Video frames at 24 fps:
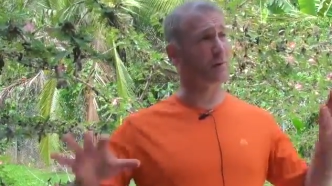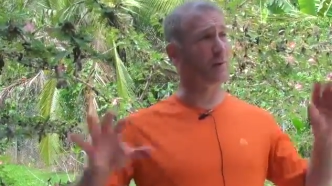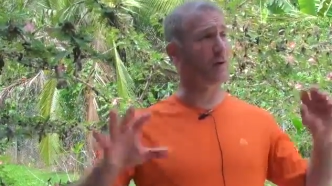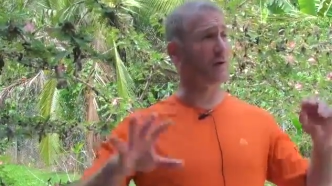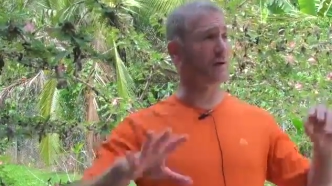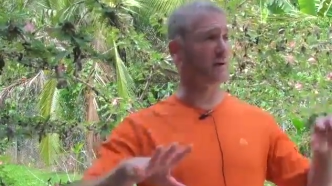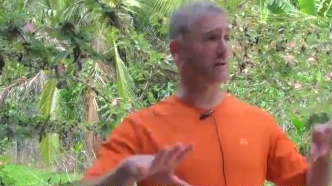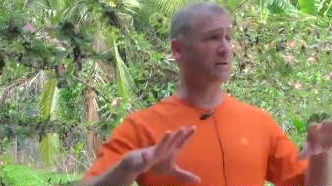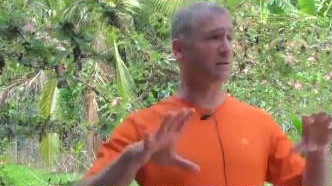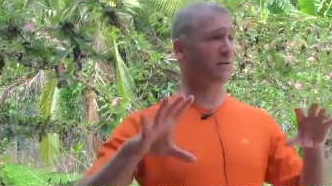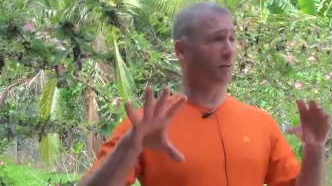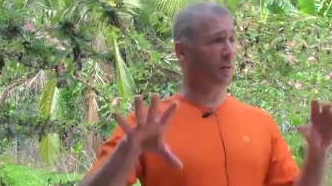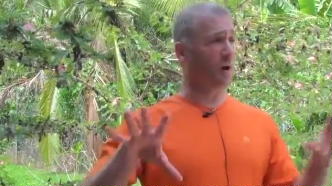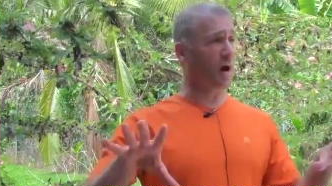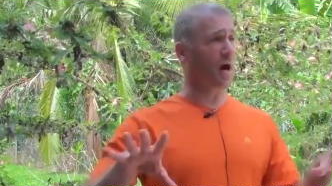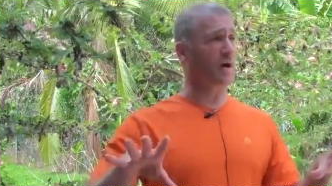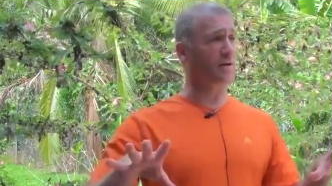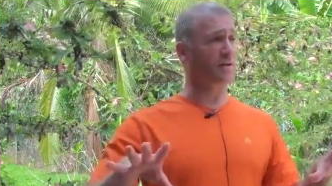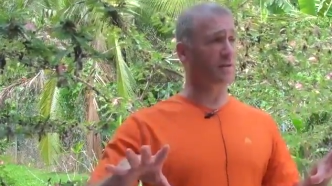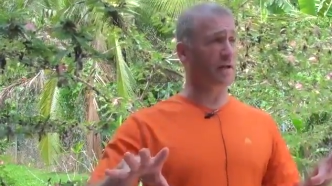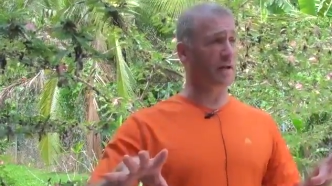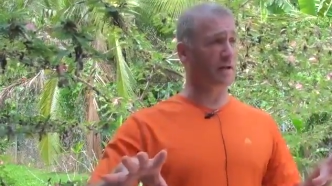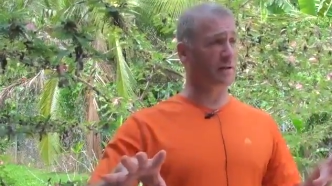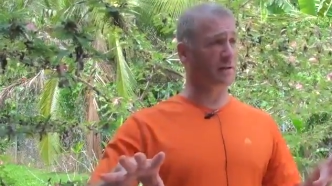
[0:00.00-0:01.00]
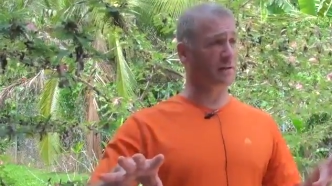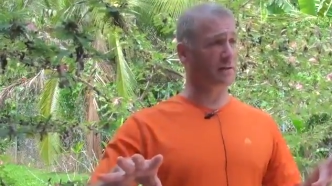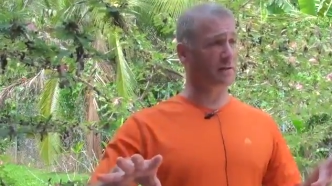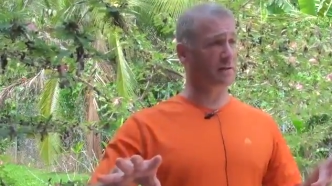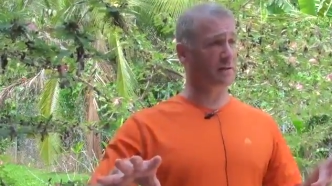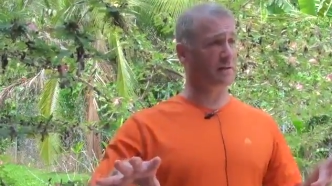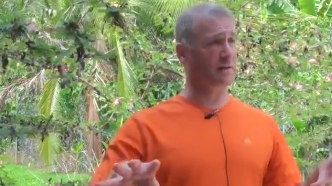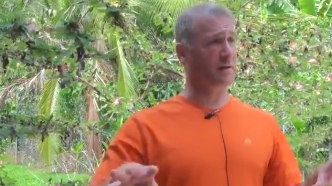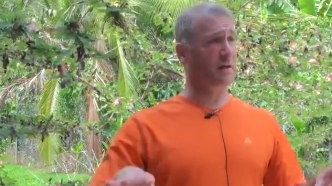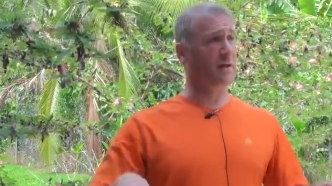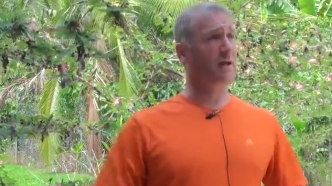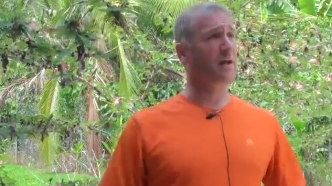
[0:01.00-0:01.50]
One is the
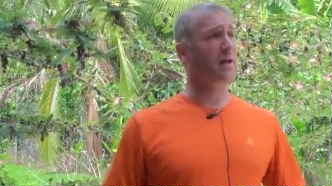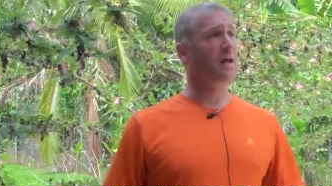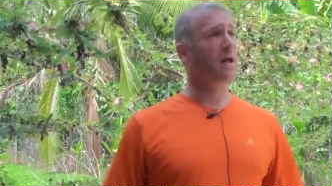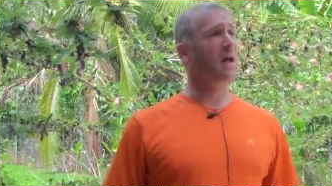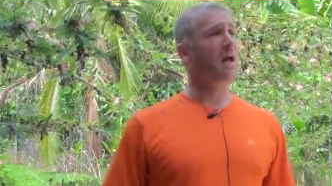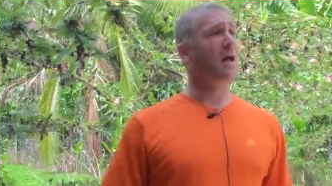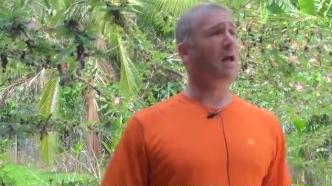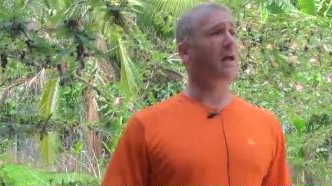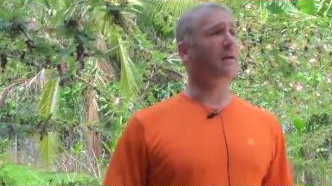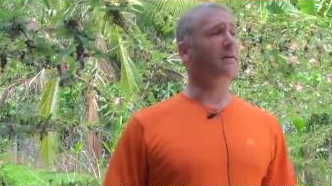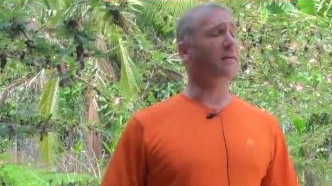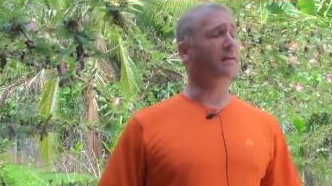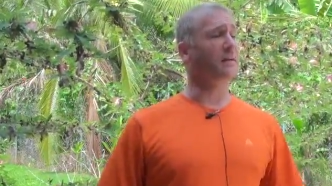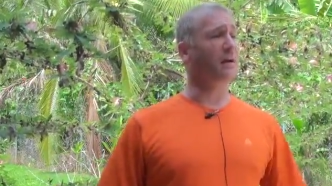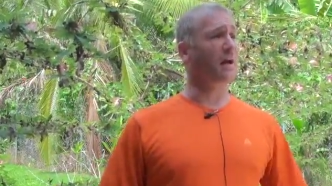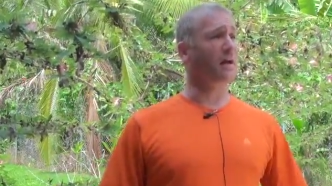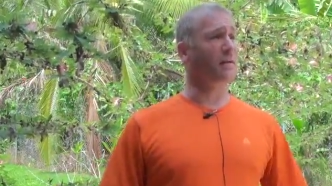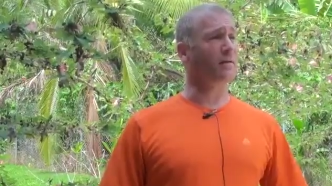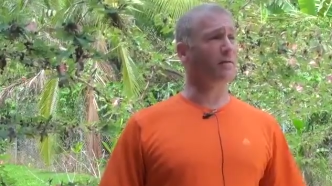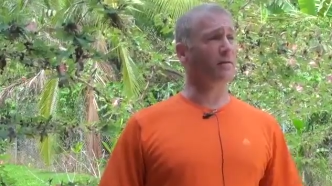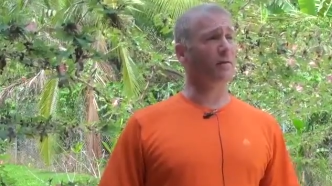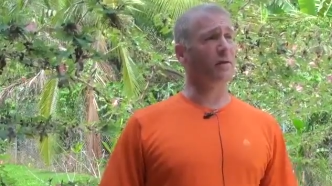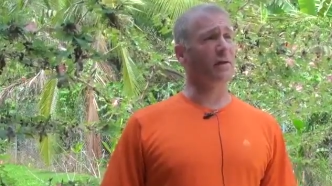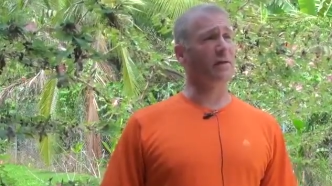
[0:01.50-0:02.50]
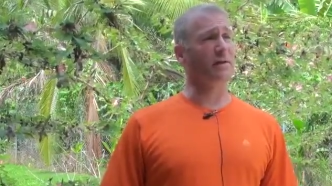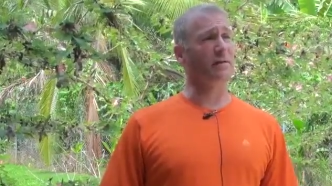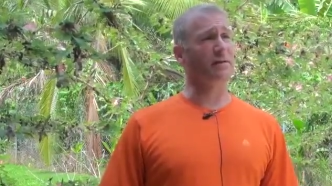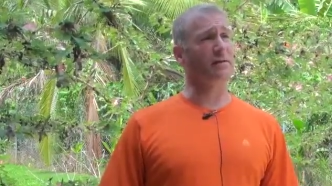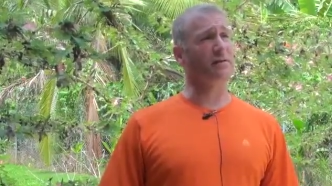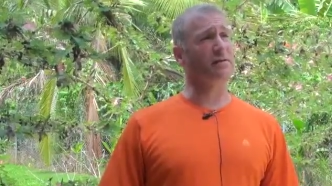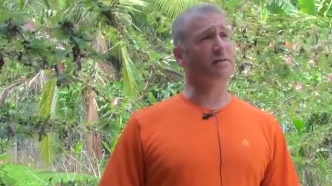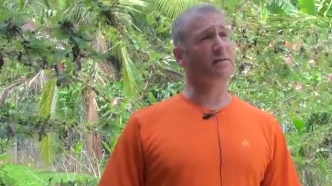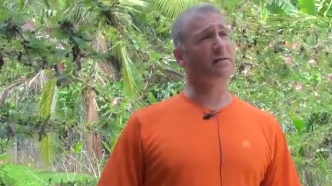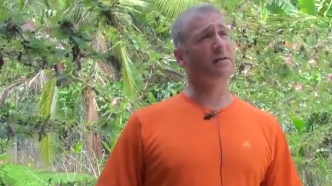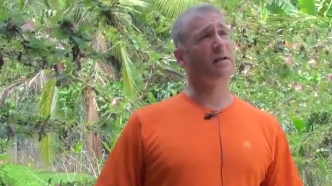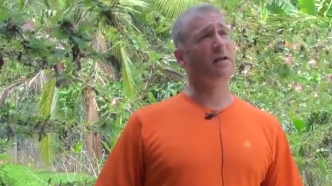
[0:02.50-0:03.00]
projects, and the other
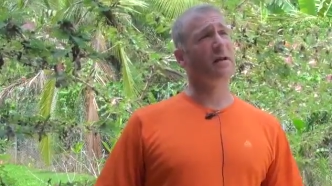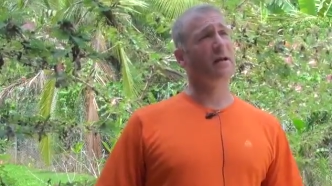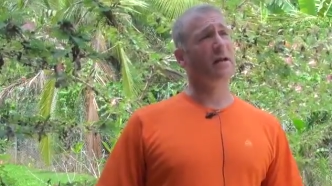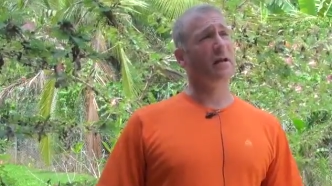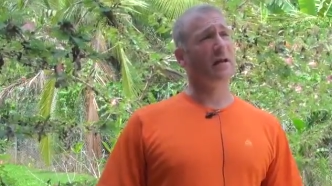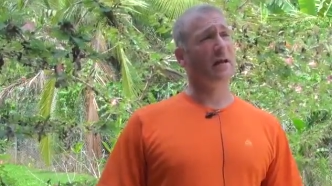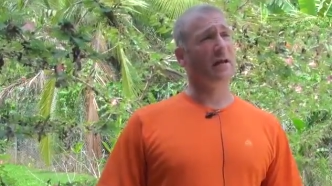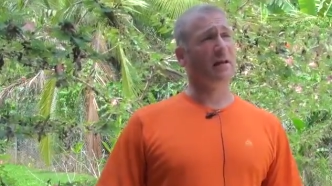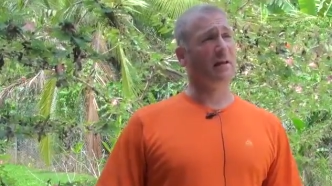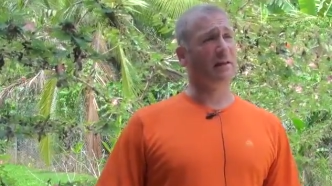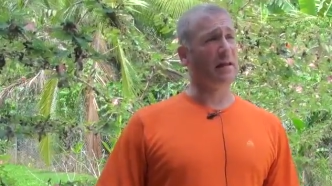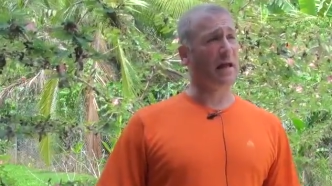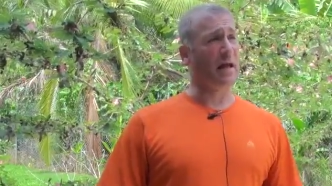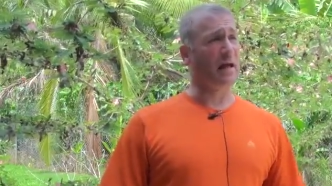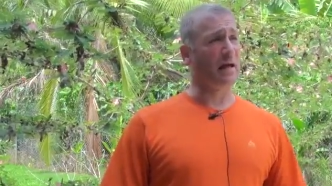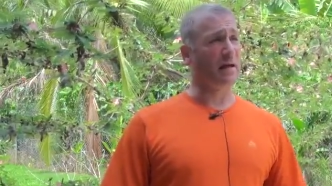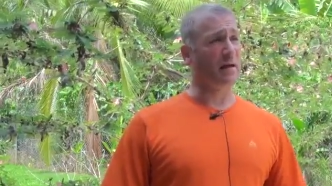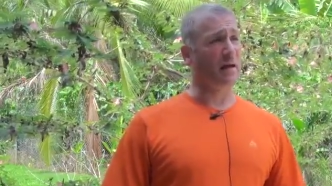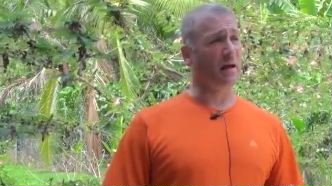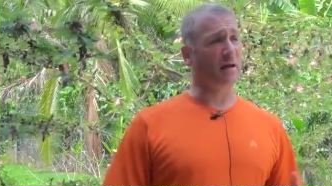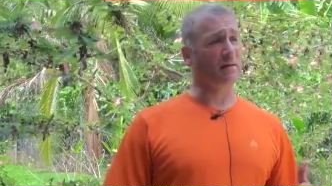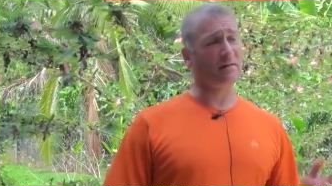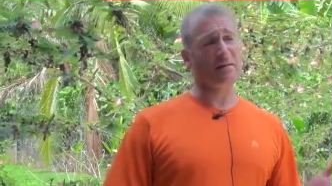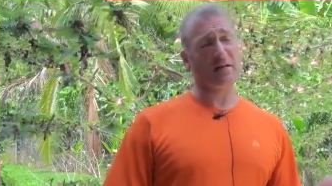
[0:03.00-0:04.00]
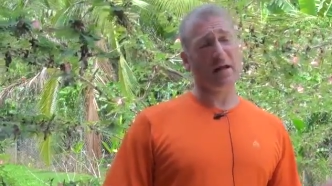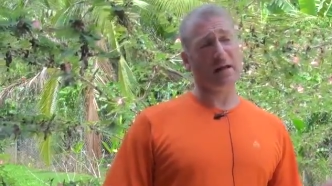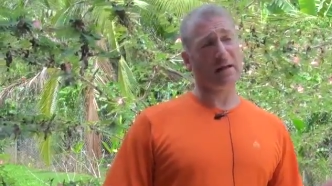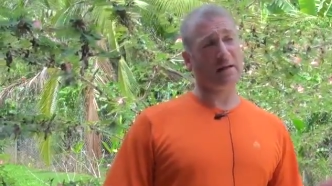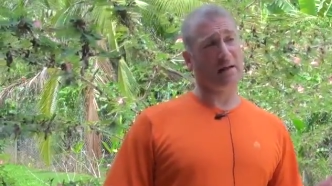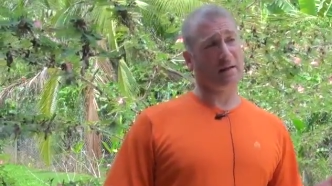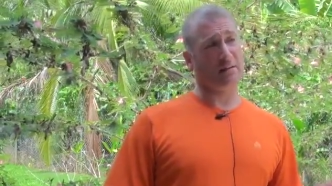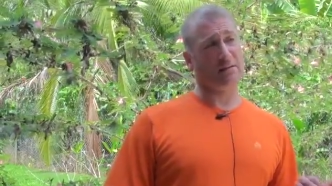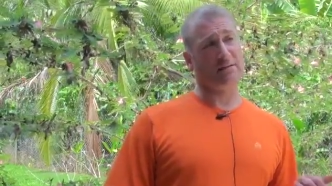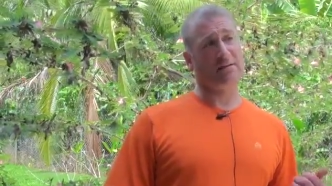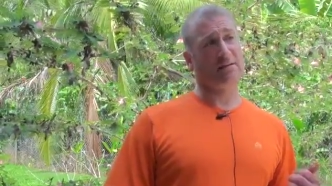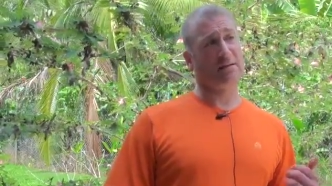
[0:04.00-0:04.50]
is that unlike
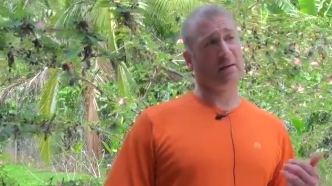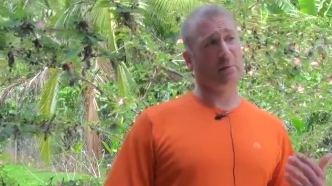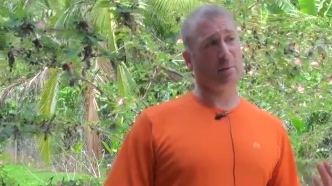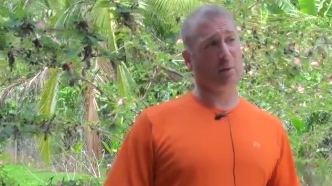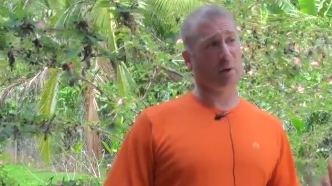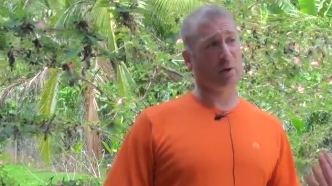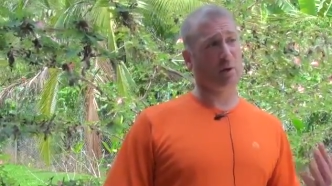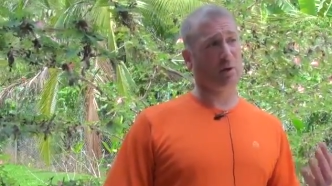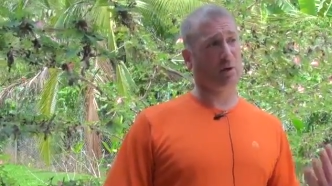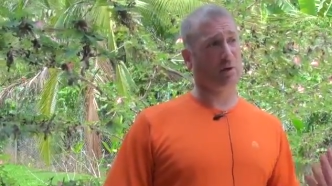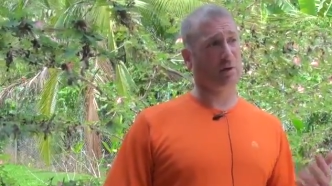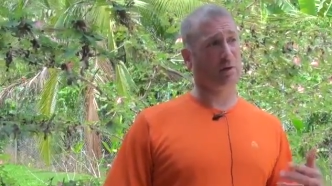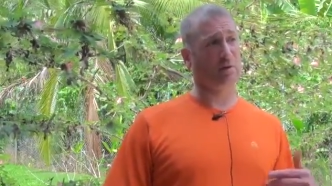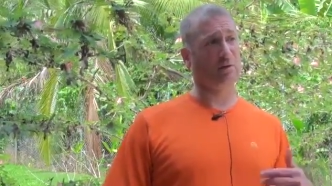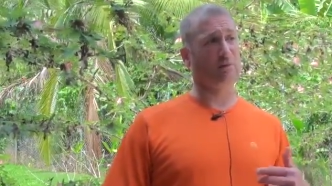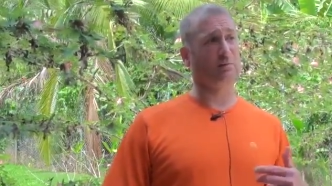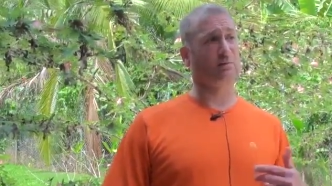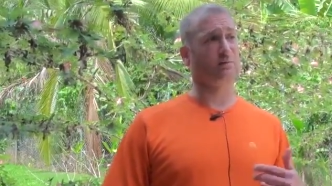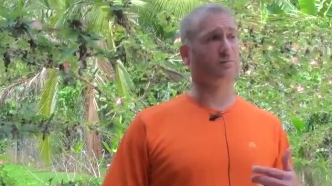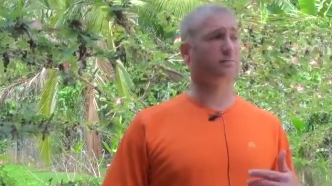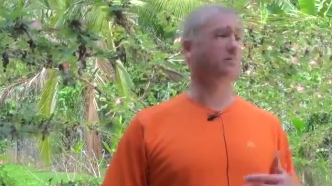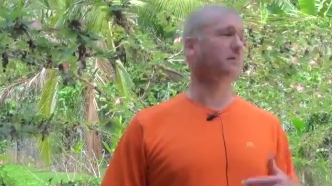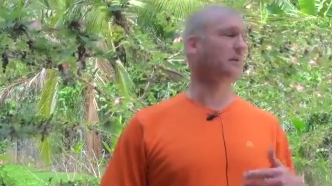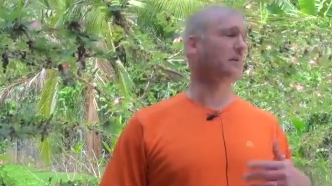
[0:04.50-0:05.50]
a typical